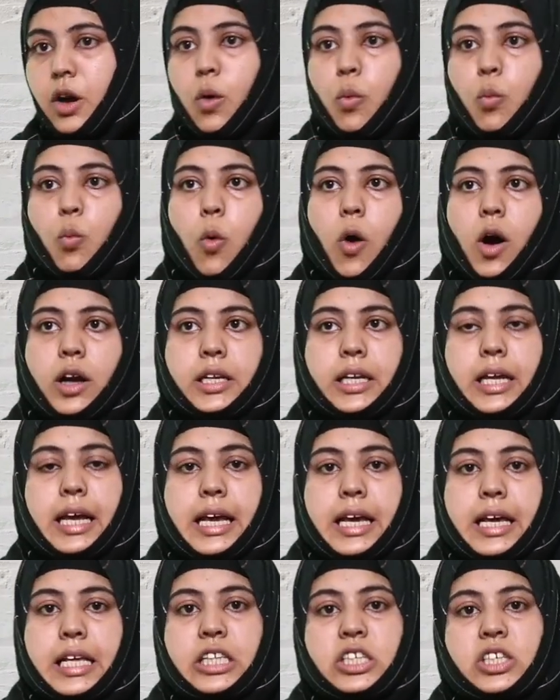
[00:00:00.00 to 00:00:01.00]
What
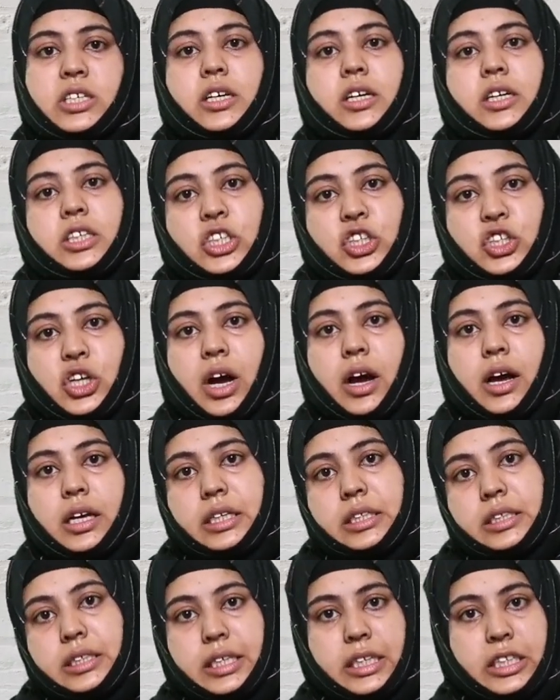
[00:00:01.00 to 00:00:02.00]
is
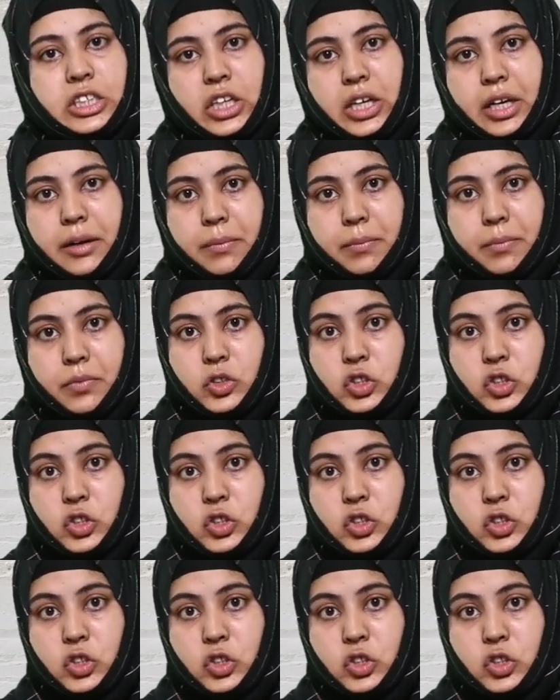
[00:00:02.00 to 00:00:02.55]
Shahin teaching?